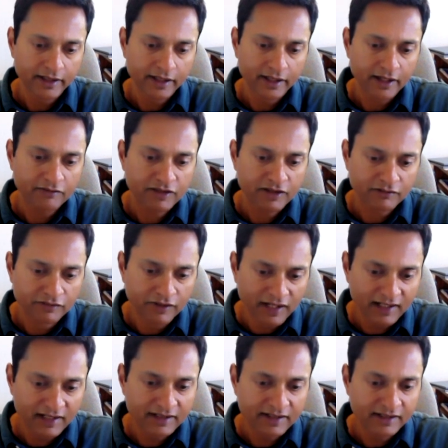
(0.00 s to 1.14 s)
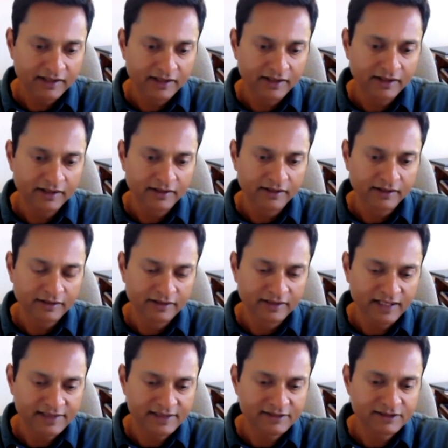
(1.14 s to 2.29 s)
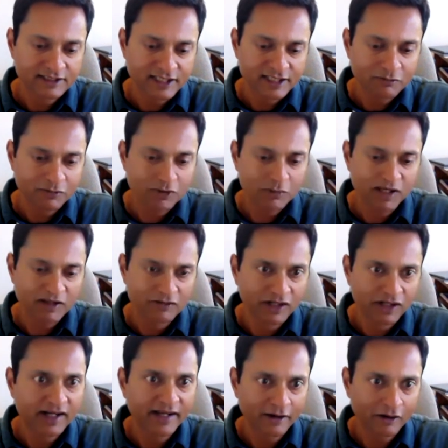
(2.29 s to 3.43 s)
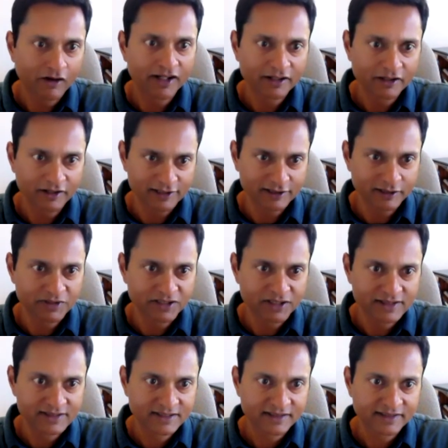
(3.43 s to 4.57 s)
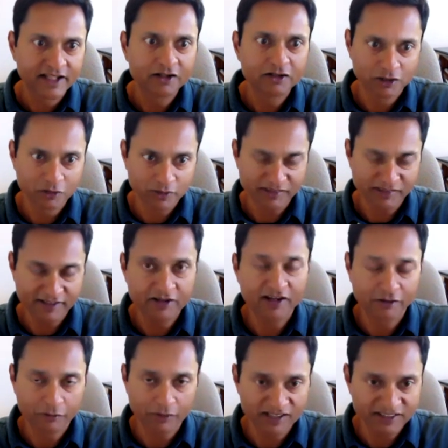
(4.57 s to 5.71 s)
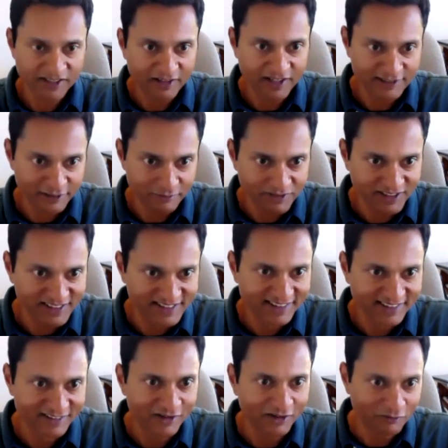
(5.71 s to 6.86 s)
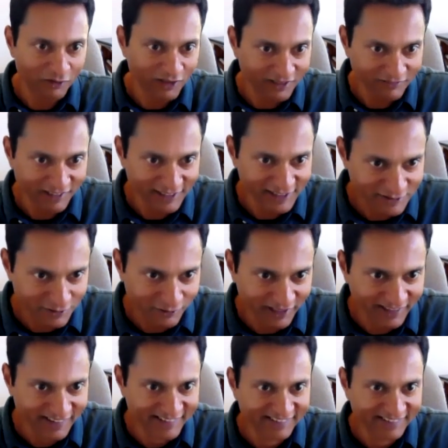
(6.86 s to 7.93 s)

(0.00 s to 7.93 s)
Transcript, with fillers: if the world doesn't seem to be working according to your assumptions, then you should question your question your assumptions, not what the world is doing.